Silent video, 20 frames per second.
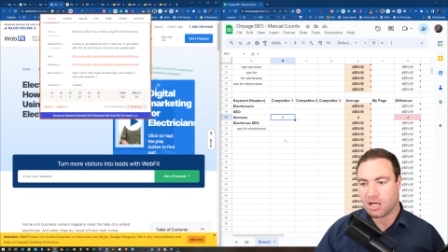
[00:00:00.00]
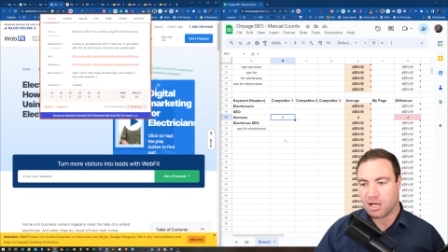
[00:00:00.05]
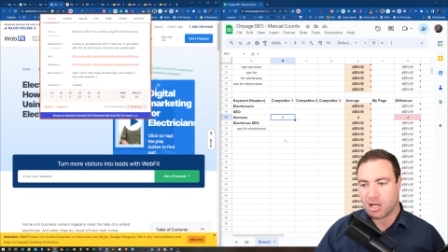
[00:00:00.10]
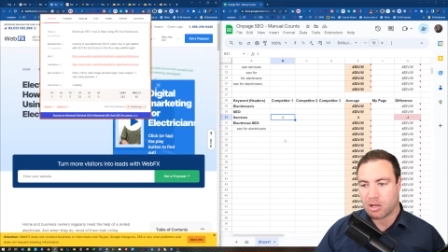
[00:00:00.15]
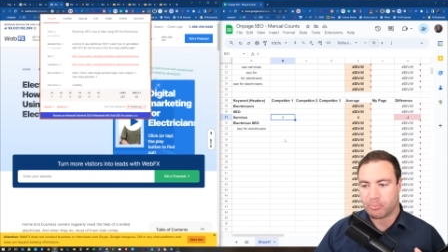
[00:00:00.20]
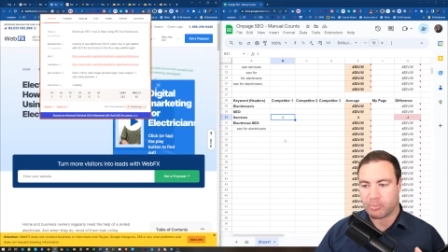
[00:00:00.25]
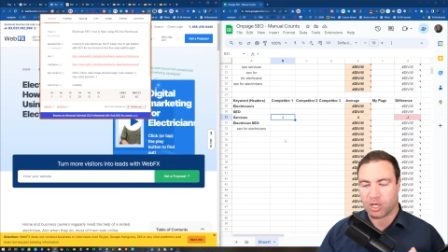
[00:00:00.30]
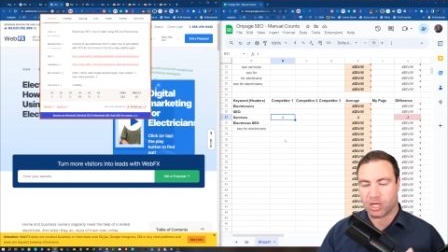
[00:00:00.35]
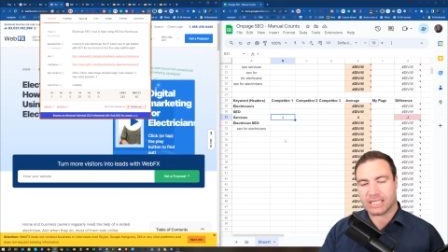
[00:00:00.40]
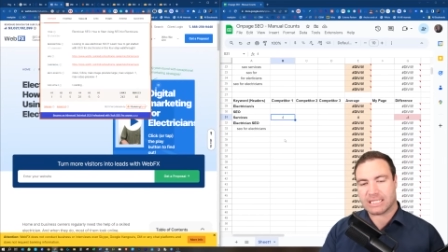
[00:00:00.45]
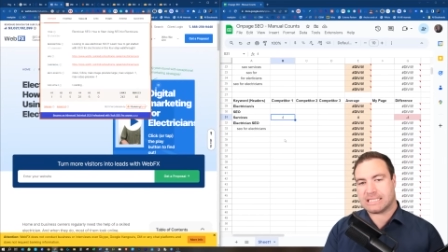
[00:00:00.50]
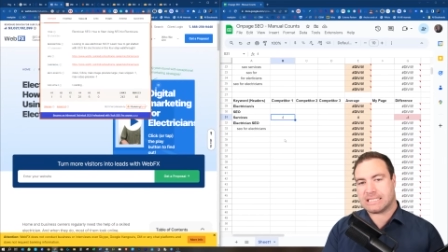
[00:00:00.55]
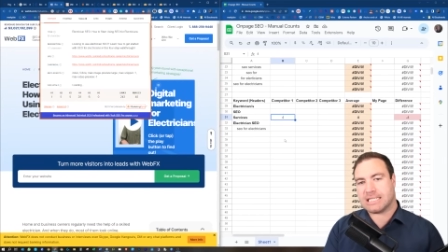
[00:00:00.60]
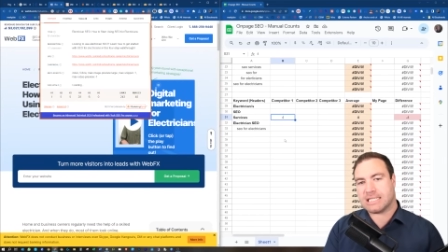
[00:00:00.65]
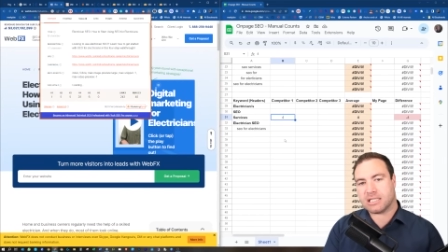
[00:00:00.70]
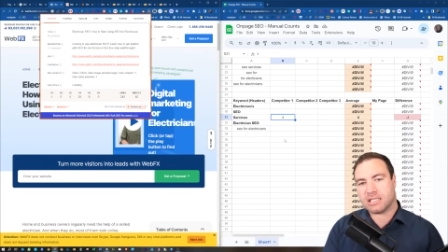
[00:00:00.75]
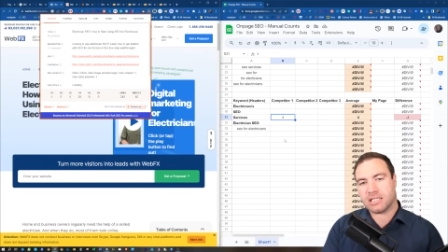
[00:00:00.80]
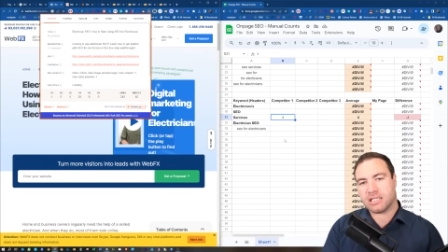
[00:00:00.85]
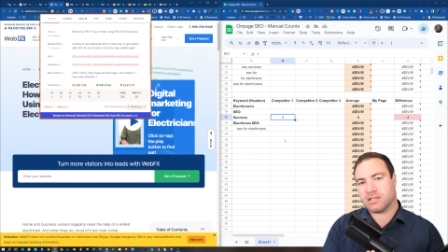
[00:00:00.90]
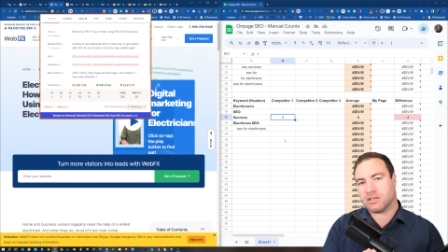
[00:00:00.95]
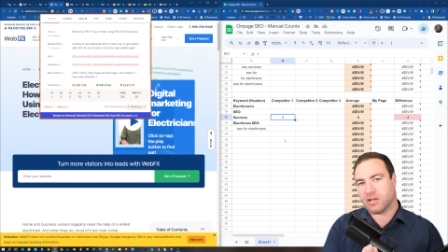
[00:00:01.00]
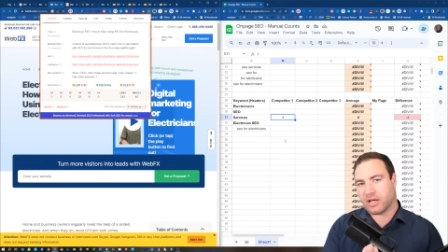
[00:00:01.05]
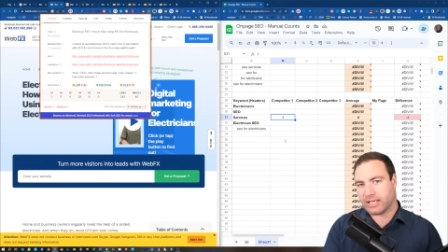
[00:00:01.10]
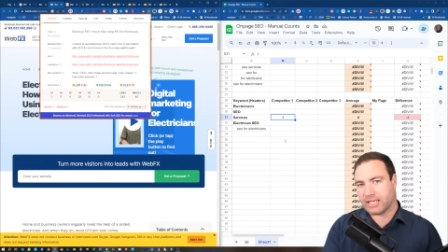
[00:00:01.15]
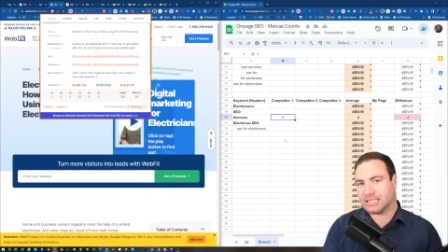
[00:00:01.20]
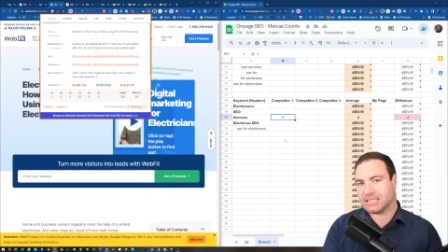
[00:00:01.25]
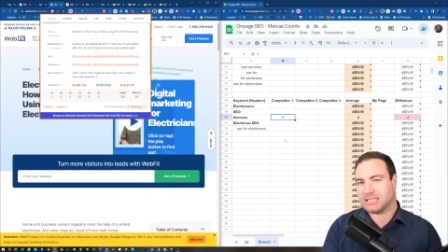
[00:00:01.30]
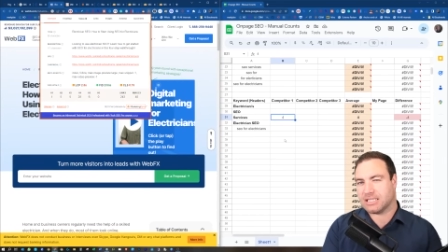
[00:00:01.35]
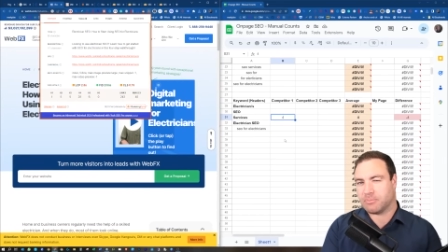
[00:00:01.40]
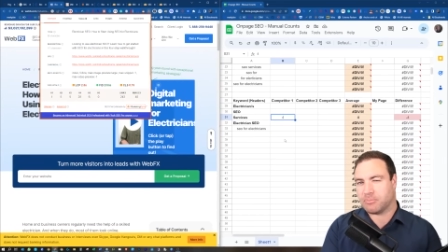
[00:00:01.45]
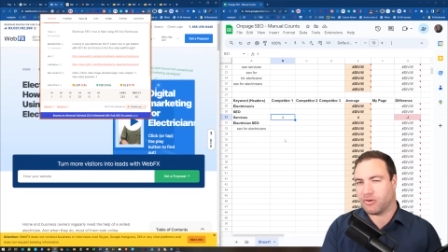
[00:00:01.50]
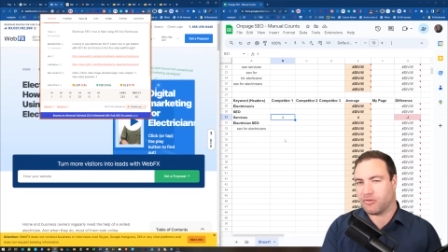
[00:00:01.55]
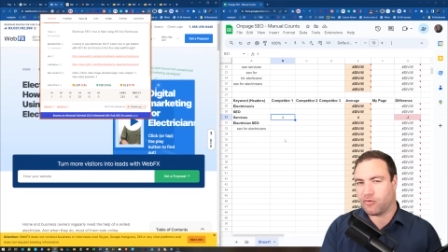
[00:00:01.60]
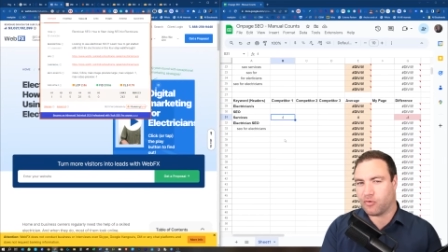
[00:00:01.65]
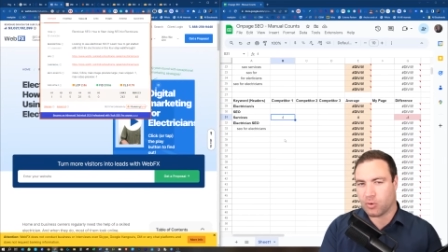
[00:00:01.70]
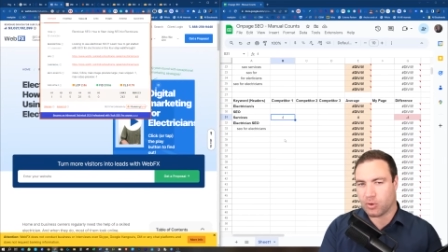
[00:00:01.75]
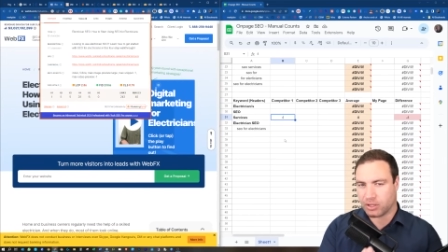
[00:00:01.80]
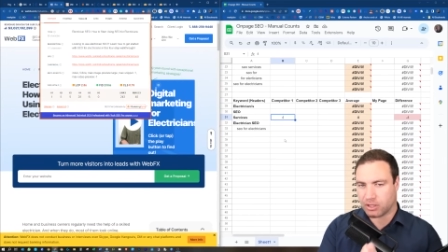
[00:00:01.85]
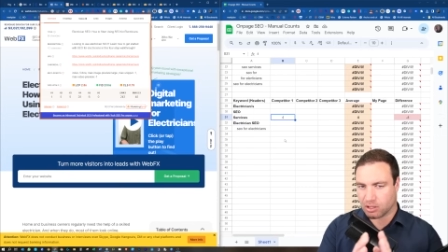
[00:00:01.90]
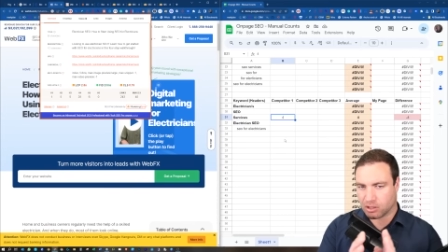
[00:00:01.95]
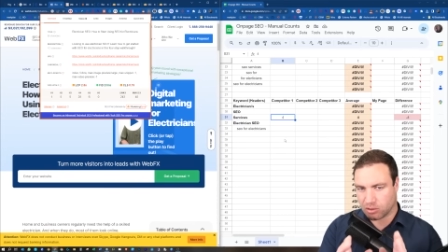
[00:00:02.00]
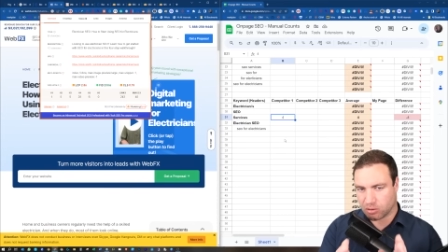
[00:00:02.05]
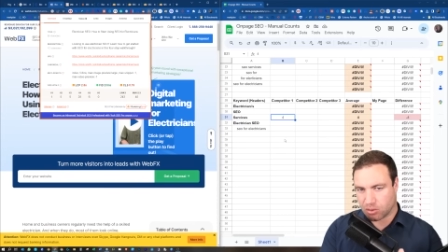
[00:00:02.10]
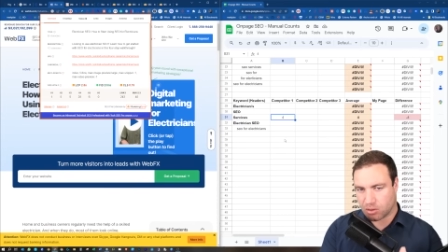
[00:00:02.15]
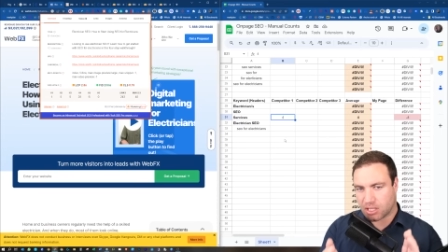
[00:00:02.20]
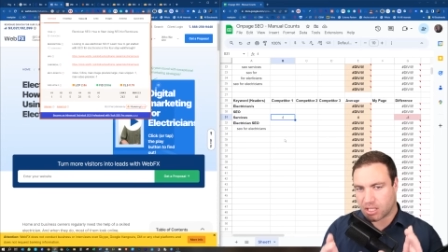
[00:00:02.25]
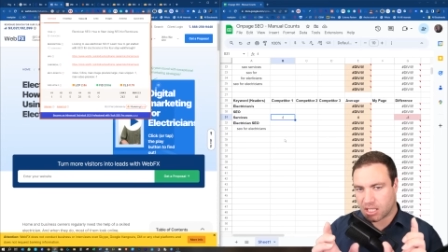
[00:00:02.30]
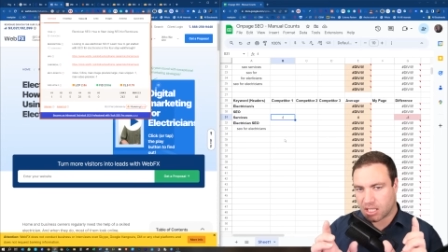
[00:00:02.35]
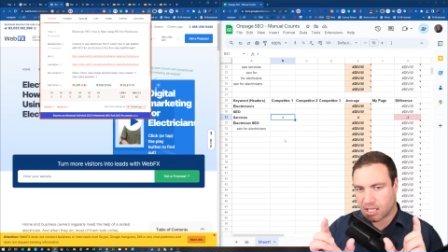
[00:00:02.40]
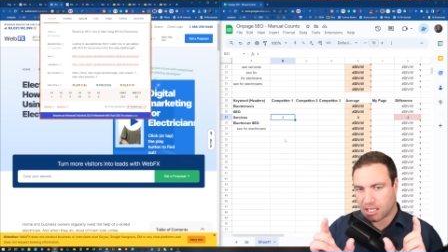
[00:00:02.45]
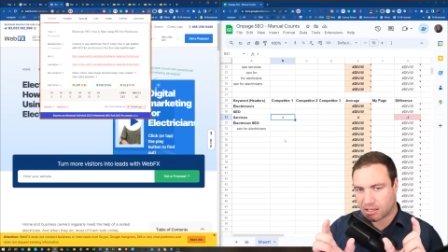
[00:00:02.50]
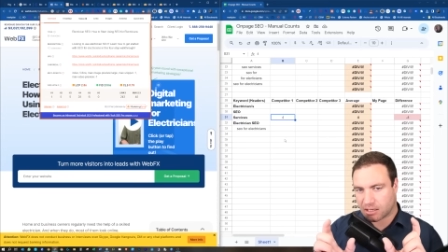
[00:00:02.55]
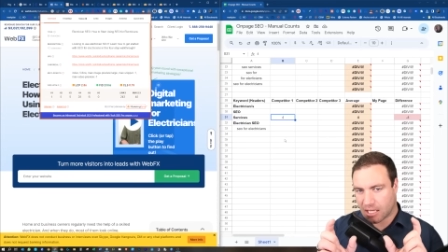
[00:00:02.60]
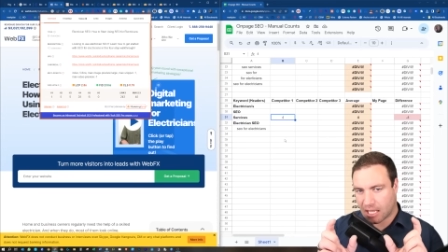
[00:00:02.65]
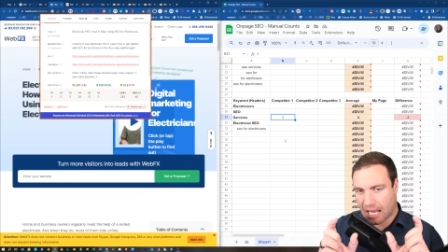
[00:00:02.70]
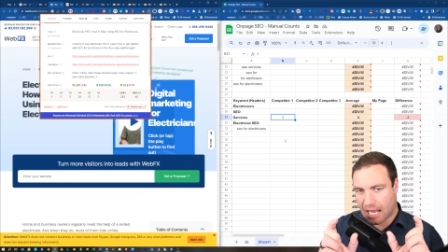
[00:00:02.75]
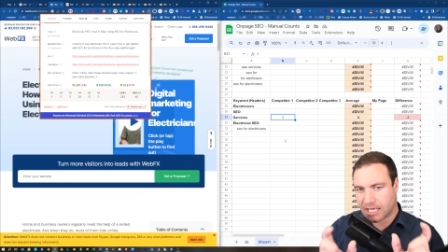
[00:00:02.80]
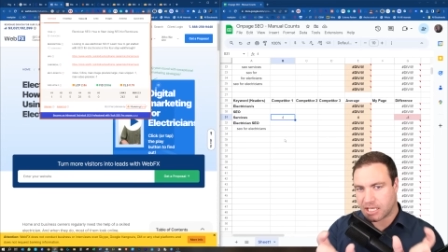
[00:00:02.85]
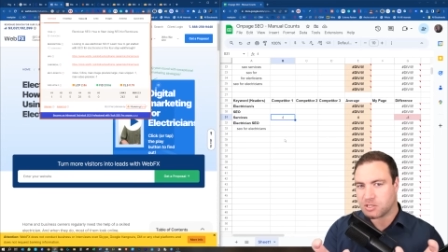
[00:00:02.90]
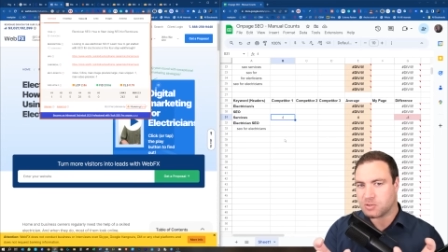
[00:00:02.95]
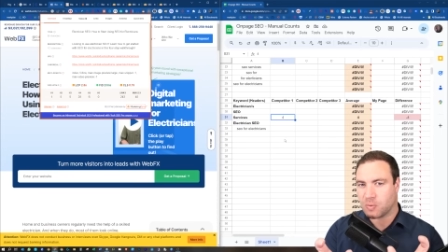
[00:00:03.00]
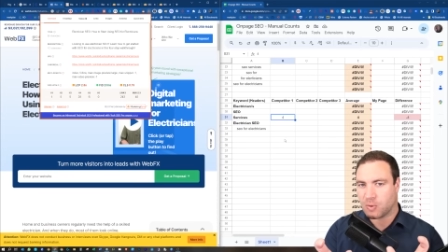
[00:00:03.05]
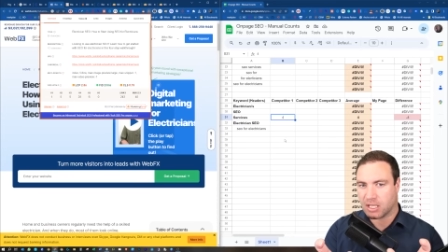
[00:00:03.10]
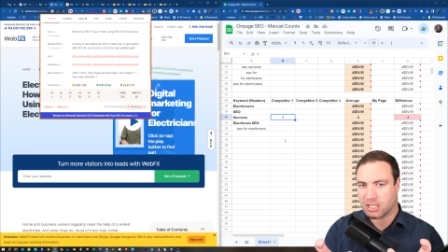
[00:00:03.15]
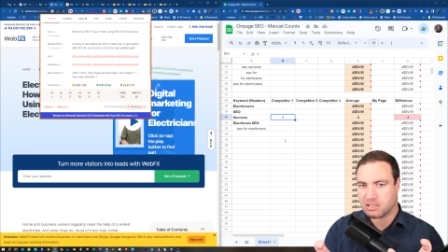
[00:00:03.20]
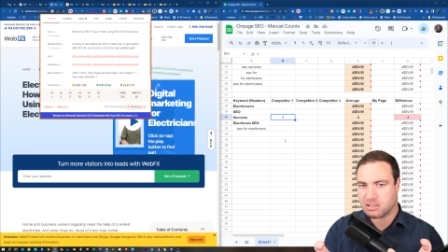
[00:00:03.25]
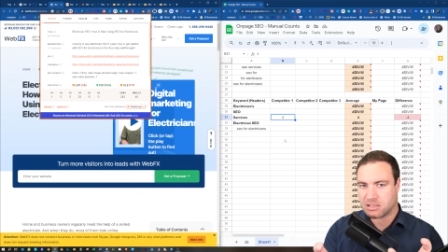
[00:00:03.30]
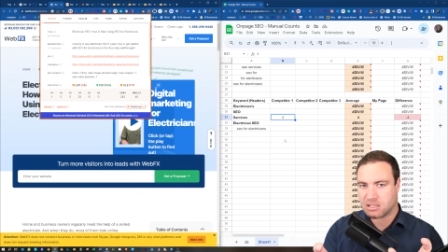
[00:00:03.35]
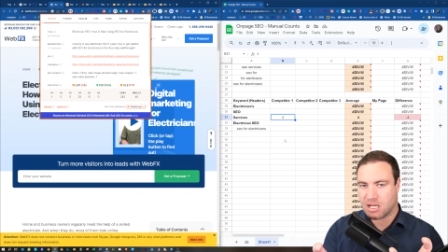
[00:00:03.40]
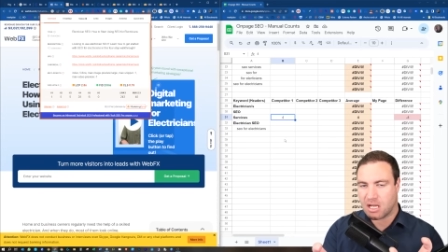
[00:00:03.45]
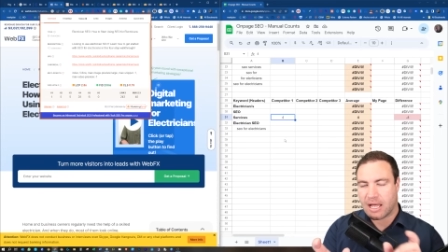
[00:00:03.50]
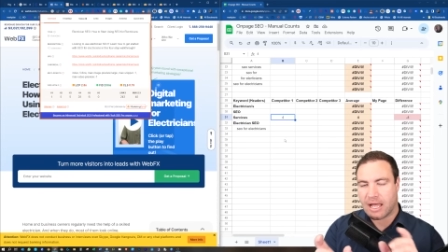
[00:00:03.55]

But ideally, like I said before, you're looking at the H1s